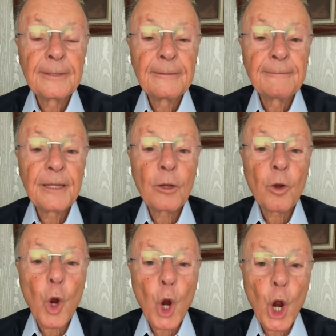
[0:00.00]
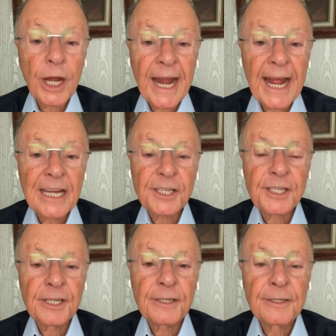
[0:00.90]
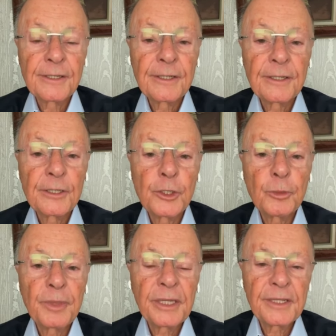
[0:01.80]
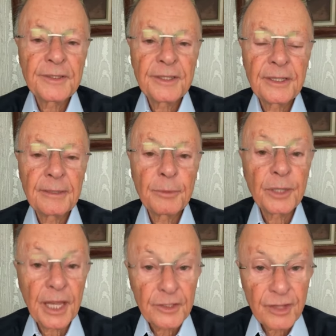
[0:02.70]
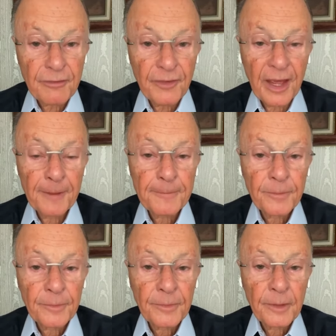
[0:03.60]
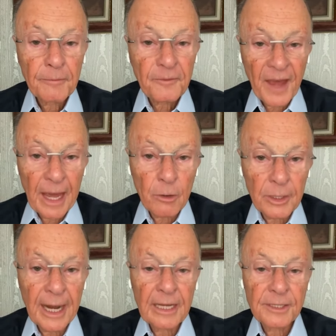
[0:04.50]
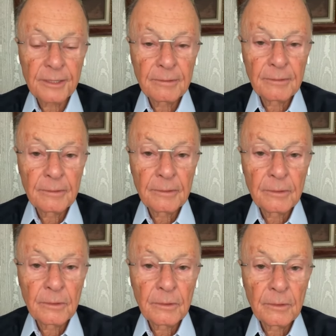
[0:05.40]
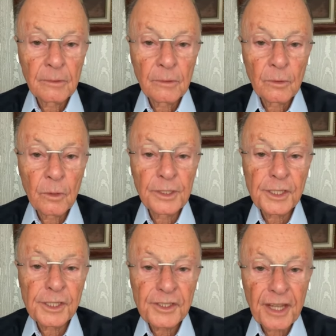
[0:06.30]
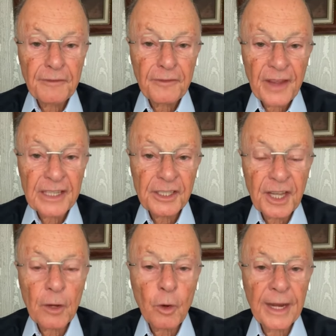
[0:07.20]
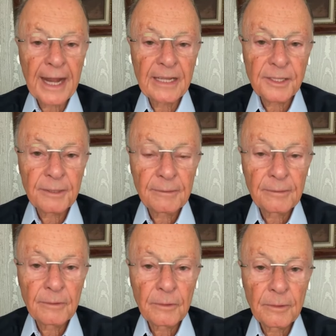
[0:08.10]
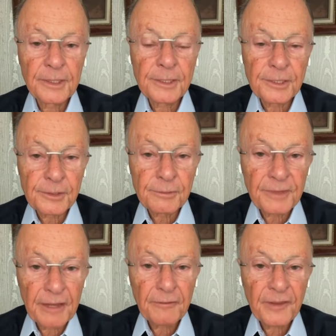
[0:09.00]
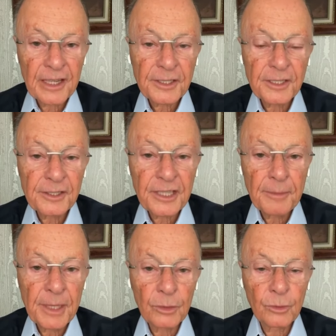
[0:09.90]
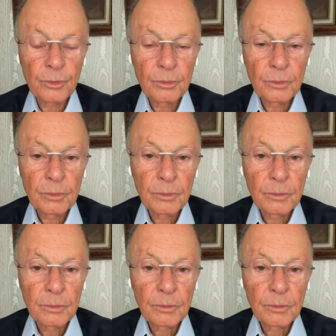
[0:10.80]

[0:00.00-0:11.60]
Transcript: have the courage to obey, because this is faith. Faith is courage. When we have faith, we have courage. When we have no faith, then we are afraid.